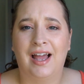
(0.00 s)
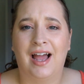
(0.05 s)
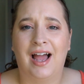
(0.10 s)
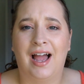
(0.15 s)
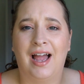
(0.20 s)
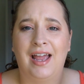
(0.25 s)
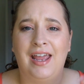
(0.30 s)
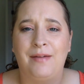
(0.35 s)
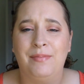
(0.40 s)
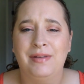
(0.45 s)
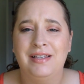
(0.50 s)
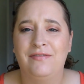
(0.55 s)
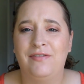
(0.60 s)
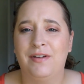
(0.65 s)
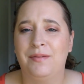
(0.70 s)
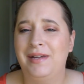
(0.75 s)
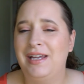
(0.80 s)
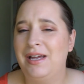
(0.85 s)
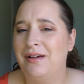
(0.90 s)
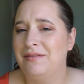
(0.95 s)
I have been
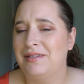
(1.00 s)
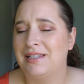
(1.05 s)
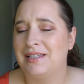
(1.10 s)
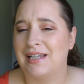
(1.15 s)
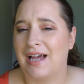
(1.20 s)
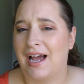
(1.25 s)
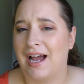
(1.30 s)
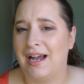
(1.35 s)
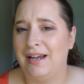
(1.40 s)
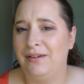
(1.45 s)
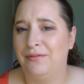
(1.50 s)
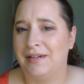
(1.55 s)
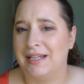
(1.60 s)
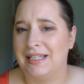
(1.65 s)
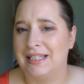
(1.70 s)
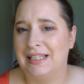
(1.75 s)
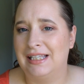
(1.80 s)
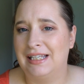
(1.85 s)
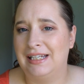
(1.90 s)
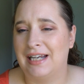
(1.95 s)
filming outside
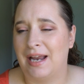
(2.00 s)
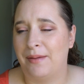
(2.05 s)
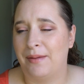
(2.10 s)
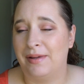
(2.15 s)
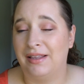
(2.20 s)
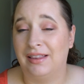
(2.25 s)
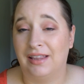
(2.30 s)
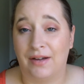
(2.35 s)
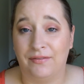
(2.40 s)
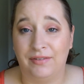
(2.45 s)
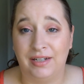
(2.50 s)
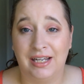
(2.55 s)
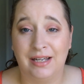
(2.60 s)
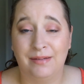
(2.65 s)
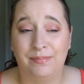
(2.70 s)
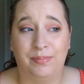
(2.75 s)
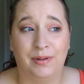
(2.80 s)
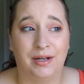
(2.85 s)
recently and I've been loving it,